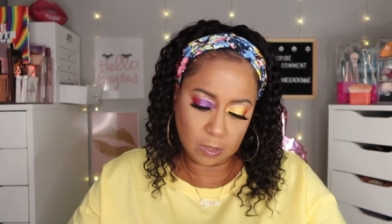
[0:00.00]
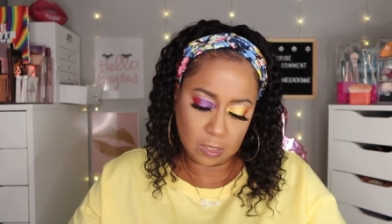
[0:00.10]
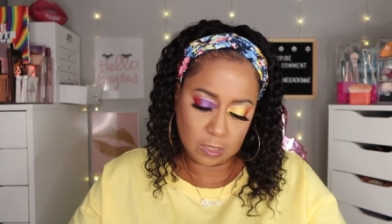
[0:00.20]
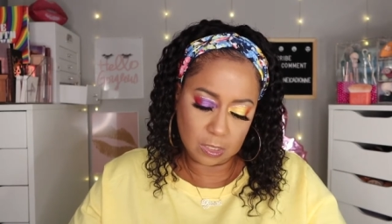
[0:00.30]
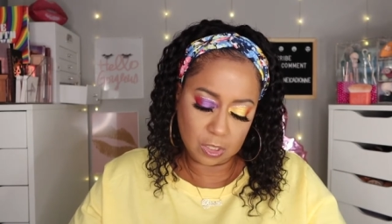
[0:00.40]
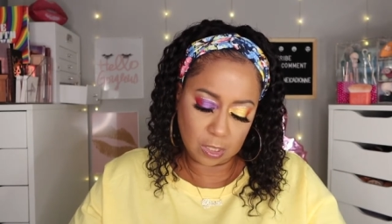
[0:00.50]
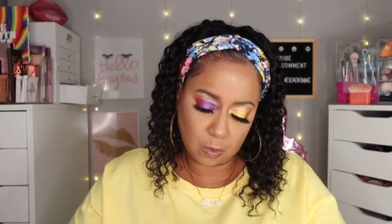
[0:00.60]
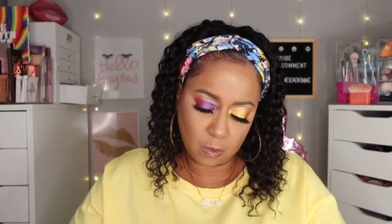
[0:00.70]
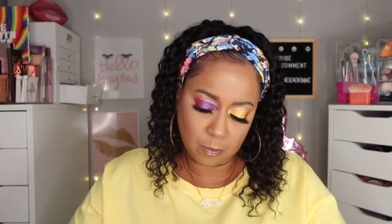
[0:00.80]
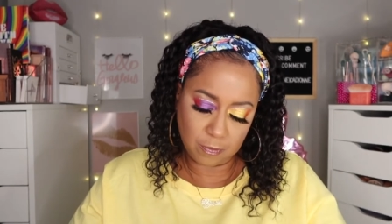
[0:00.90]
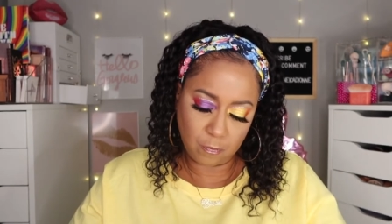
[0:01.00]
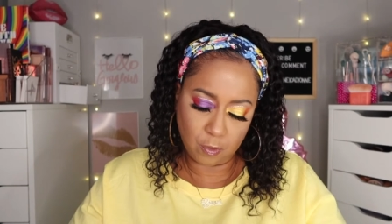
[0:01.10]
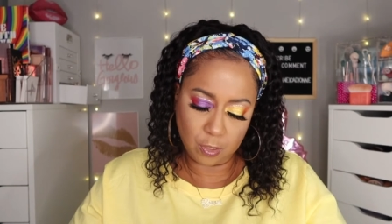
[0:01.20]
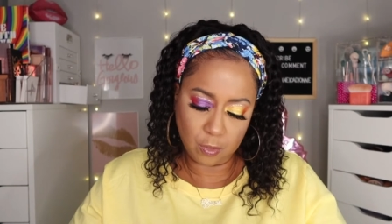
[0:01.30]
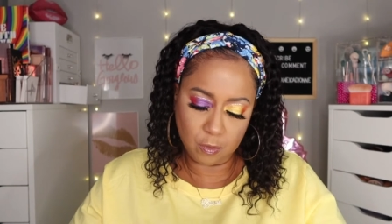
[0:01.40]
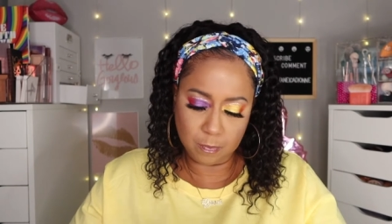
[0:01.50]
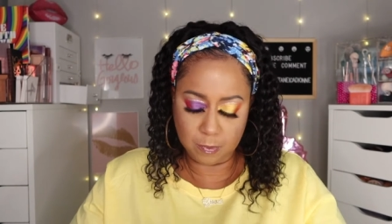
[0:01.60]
what is Shake Well Before Use,